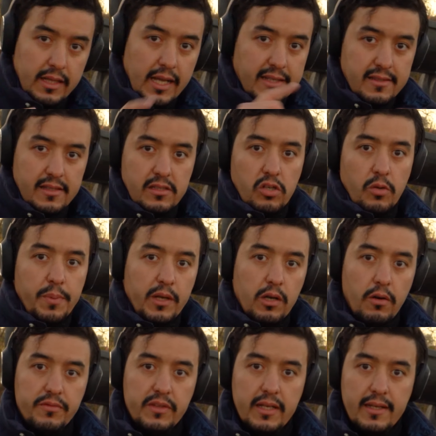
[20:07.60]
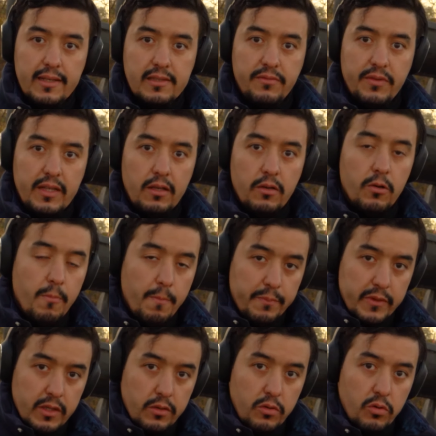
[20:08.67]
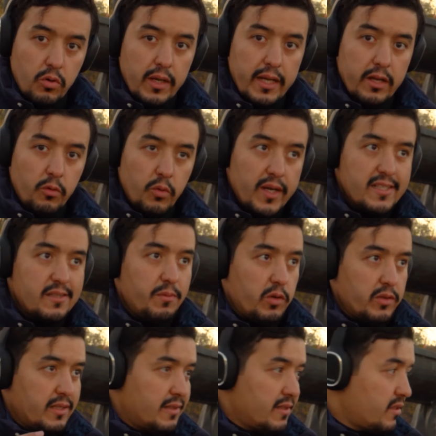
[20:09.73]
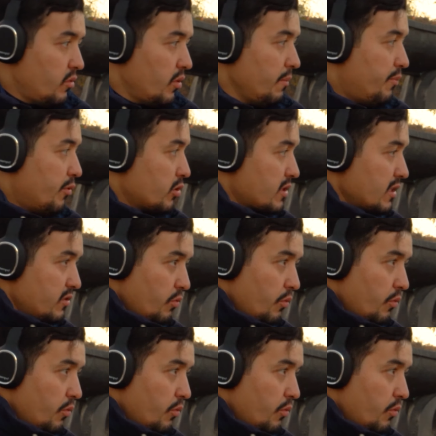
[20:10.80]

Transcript: That's the topic of the next video, nuclear waste, because it's so important.